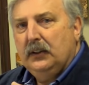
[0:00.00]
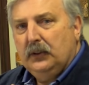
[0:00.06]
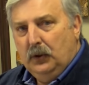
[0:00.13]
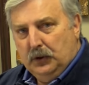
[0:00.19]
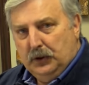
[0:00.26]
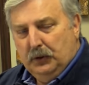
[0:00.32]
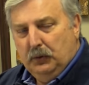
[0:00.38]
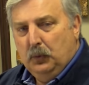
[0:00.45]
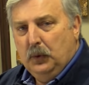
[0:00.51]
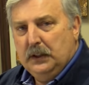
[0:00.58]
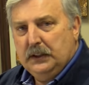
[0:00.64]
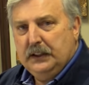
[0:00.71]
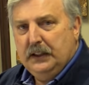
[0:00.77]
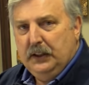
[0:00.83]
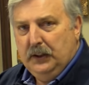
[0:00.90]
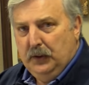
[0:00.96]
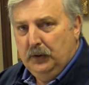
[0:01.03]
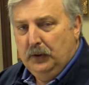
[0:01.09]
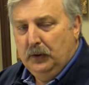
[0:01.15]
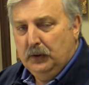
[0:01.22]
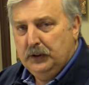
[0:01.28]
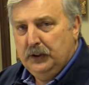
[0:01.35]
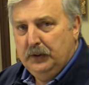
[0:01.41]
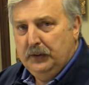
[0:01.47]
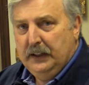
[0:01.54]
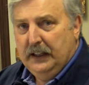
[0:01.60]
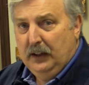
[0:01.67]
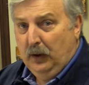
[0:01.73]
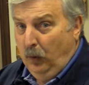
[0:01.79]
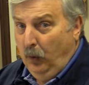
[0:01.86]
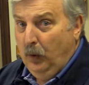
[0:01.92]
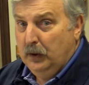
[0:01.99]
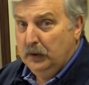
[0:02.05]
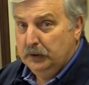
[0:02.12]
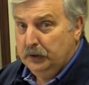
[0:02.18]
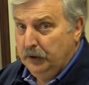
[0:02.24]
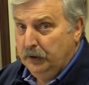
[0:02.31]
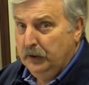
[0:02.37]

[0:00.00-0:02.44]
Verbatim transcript: Those are the ones that you, those you that are oils,